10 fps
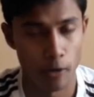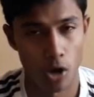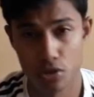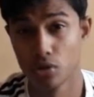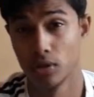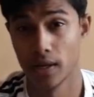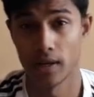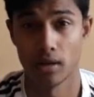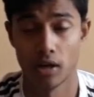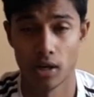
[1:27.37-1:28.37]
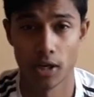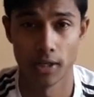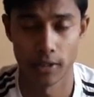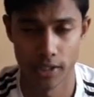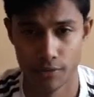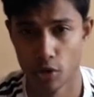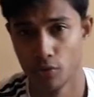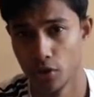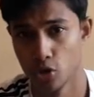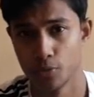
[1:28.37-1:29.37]
Also, give your
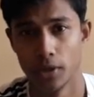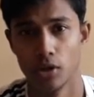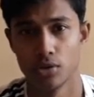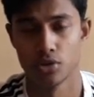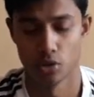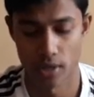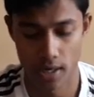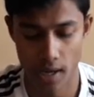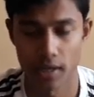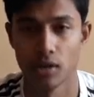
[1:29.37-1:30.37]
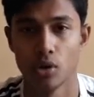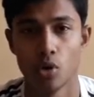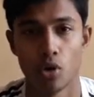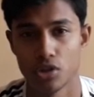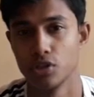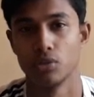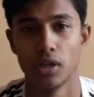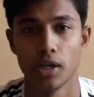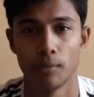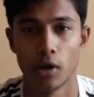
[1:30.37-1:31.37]
views below so that I can know what you
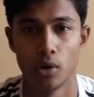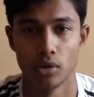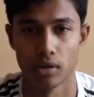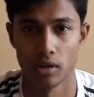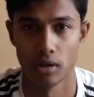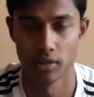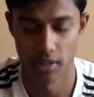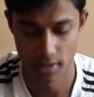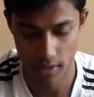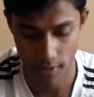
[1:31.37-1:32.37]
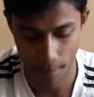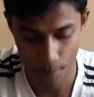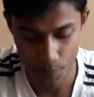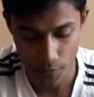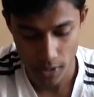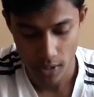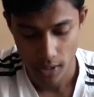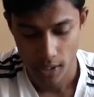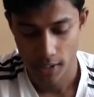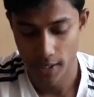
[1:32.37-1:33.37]
think about this thing.
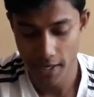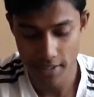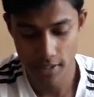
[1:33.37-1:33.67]
Next